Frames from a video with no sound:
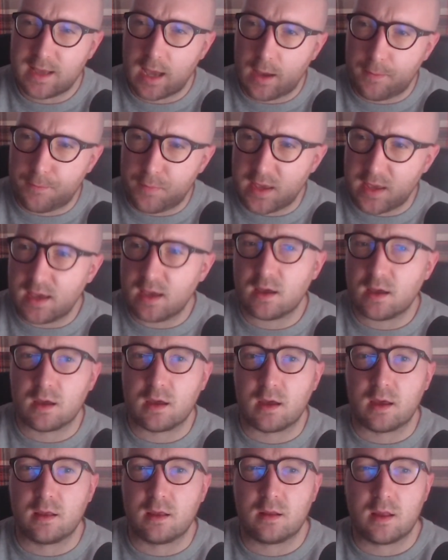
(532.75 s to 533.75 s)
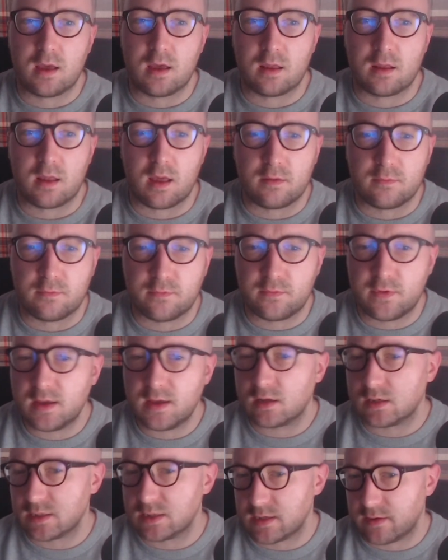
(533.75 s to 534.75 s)
appear and
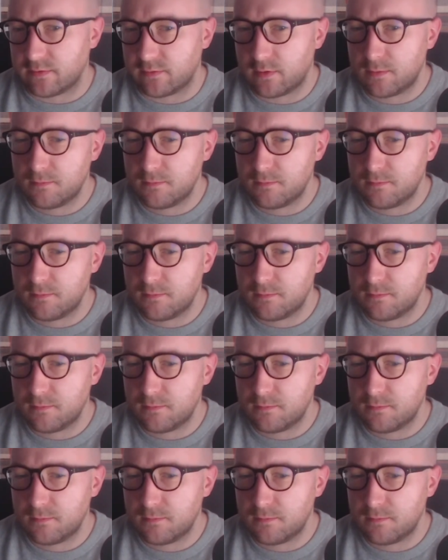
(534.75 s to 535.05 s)
feel as if